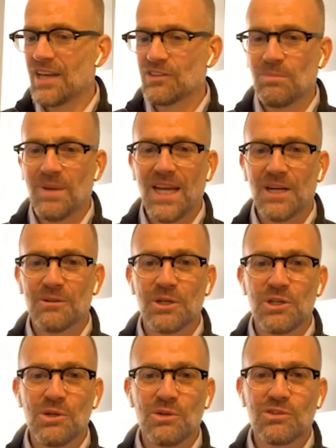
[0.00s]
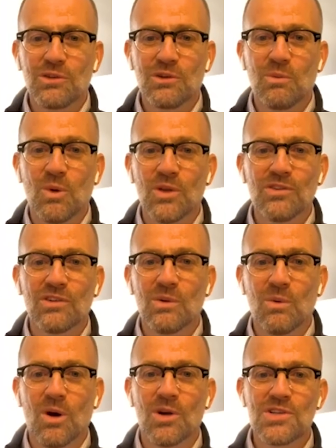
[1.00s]
as a parent, you sort of want
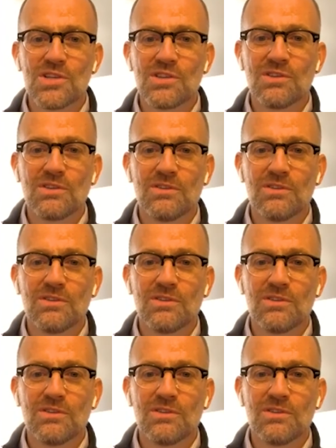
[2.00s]
to watch